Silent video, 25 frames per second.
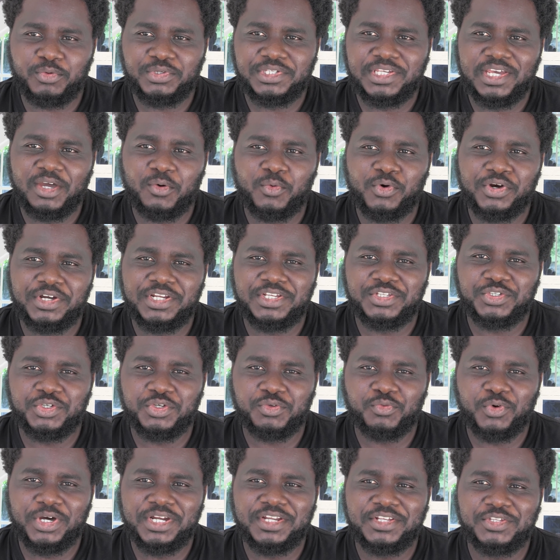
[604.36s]
we say a word is
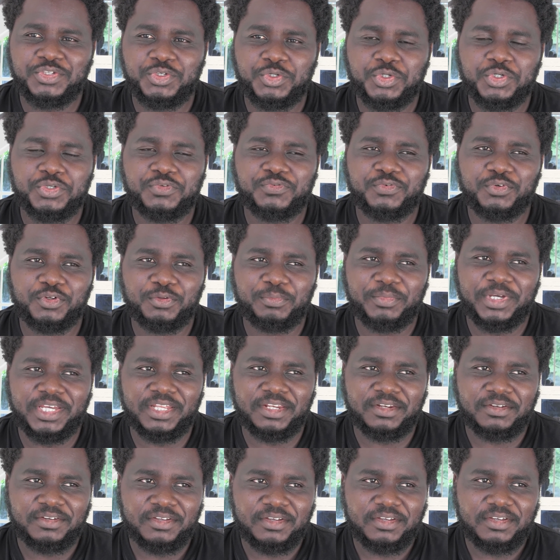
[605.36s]
useful, what does useful
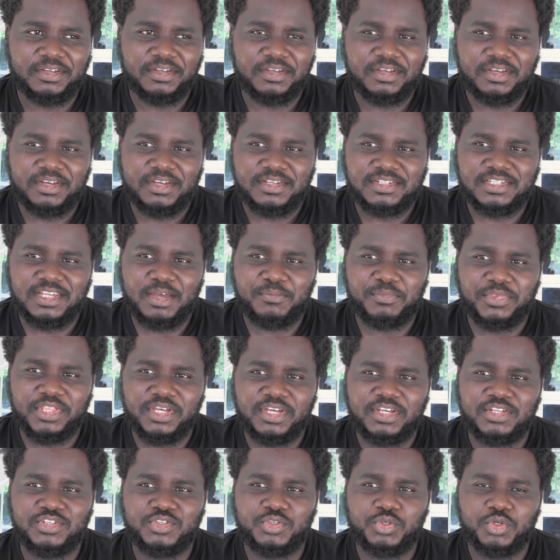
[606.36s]
mean?
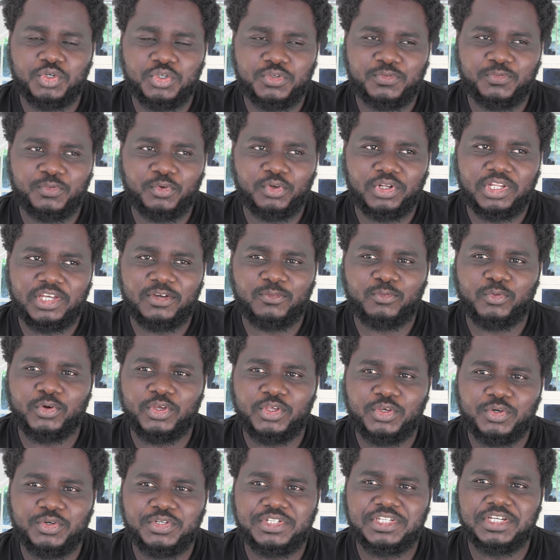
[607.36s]
Something is useful if we
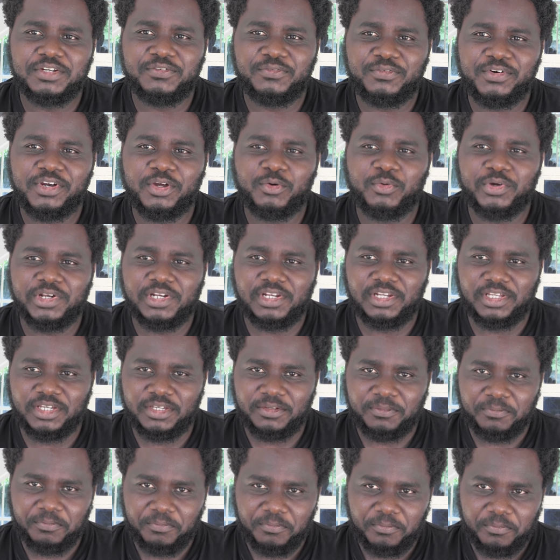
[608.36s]
use it frequently,
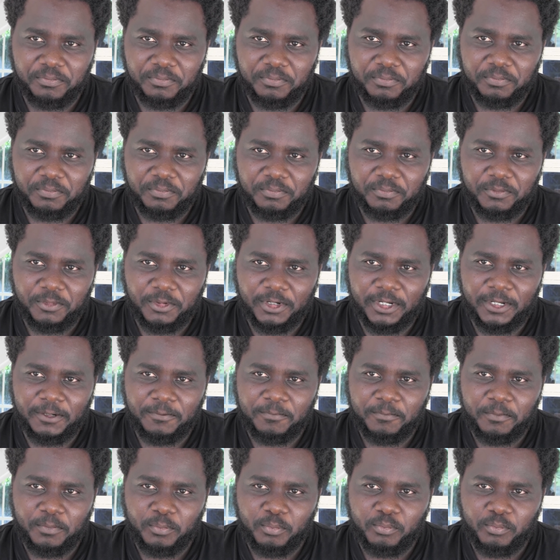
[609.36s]
right?